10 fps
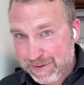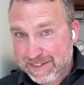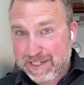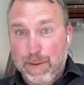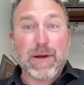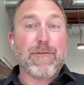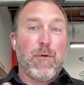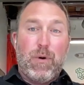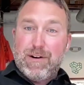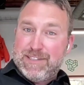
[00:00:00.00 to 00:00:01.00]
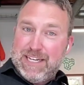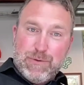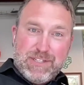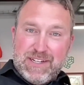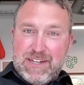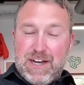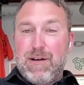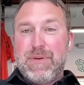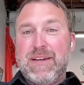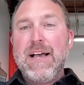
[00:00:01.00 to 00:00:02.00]
and it's coming from where it said it was going to
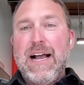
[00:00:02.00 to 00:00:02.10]
come.